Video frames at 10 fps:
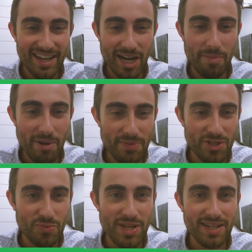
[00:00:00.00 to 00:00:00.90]
Coming up
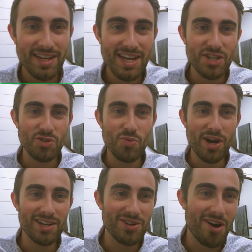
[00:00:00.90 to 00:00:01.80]
this week, do
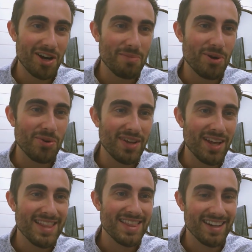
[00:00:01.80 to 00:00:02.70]
want to talk about
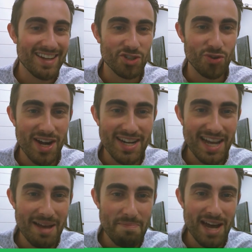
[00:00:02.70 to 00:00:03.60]
the Canucks training
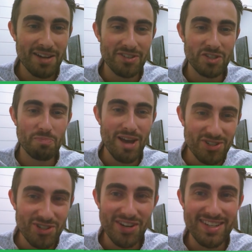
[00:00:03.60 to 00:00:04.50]
camp battles,
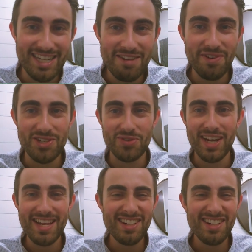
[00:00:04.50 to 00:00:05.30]
especially on defense, okay?